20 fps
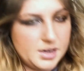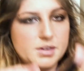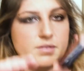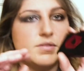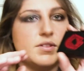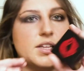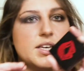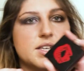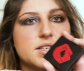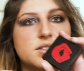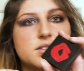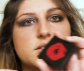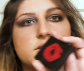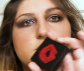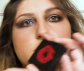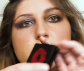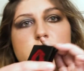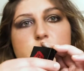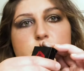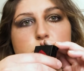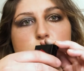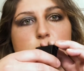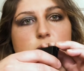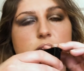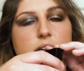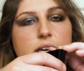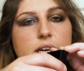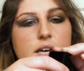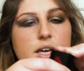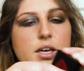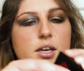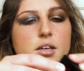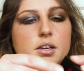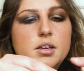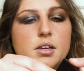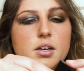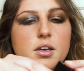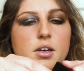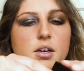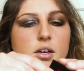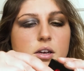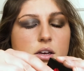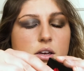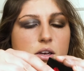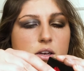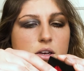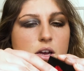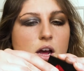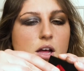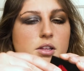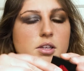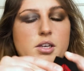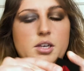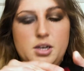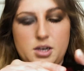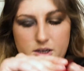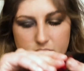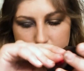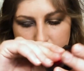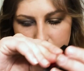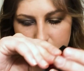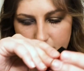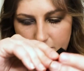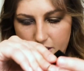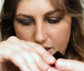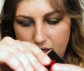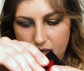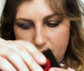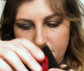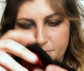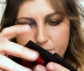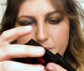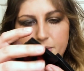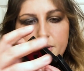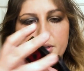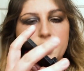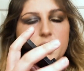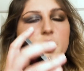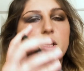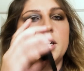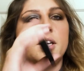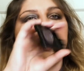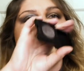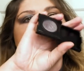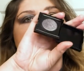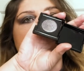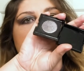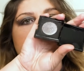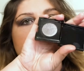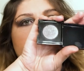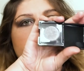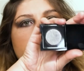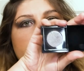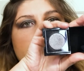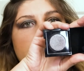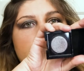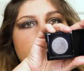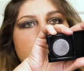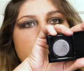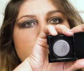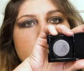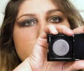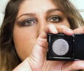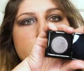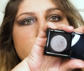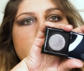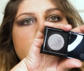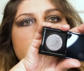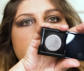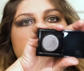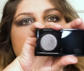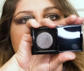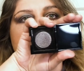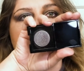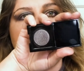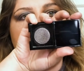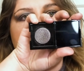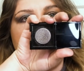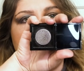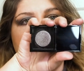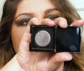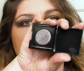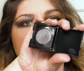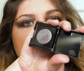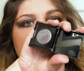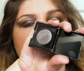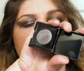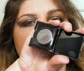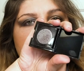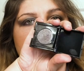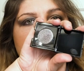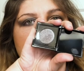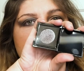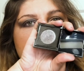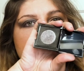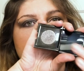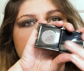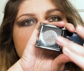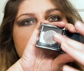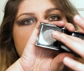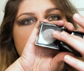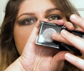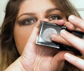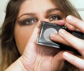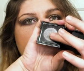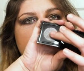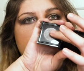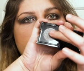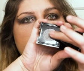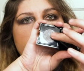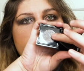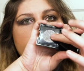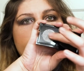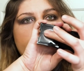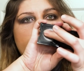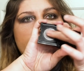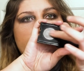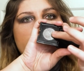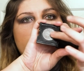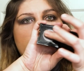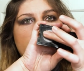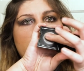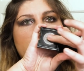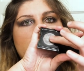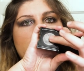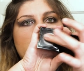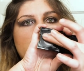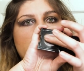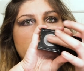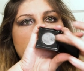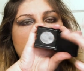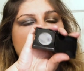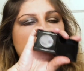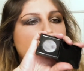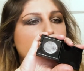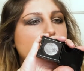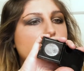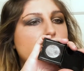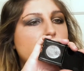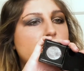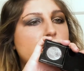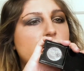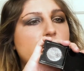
of this shimmery color on top. It looks really beautiful in the pan, but it's just like a little bit hard